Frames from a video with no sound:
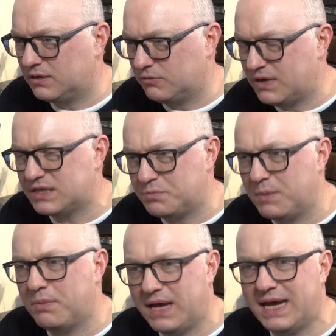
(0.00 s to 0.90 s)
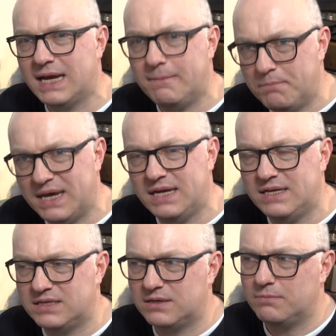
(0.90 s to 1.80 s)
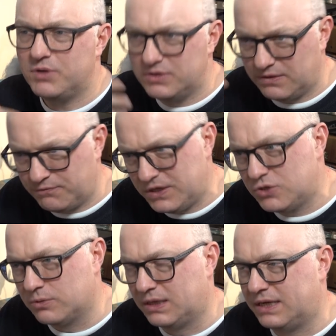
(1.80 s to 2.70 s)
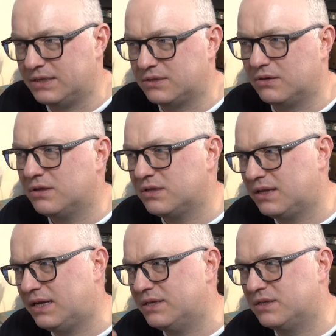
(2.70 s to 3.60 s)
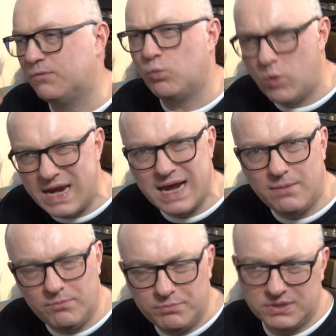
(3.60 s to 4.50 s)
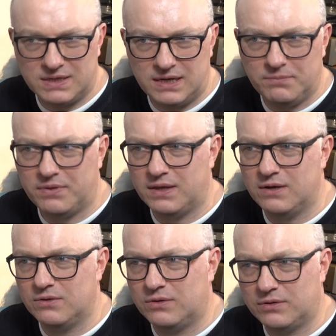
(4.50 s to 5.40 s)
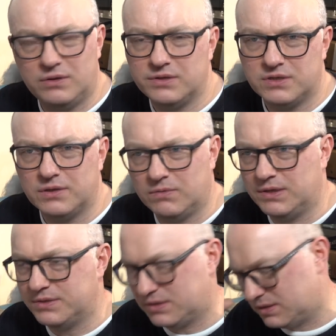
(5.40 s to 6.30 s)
Raspberry Pi based music visualizer along the lines of Winamp type thing, or all those other ones.